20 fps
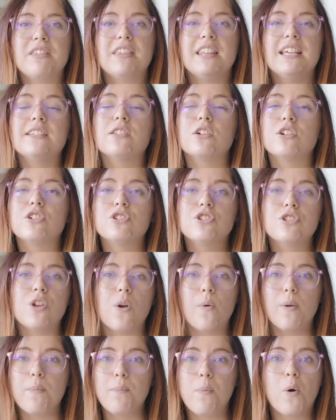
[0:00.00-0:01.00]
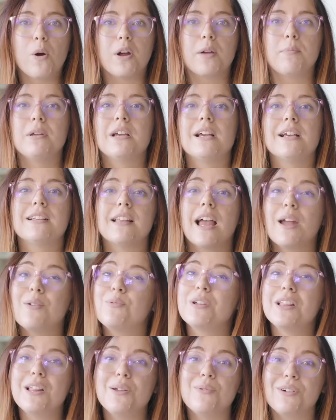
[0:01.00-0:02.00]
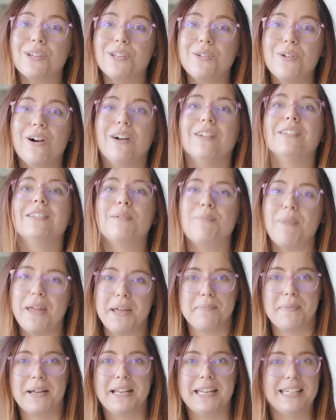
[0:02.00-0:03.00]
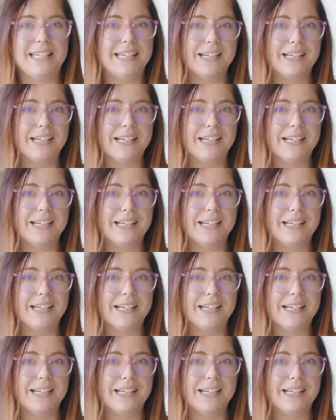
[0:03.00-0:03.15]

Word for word: But these are so important because I really want you all to make money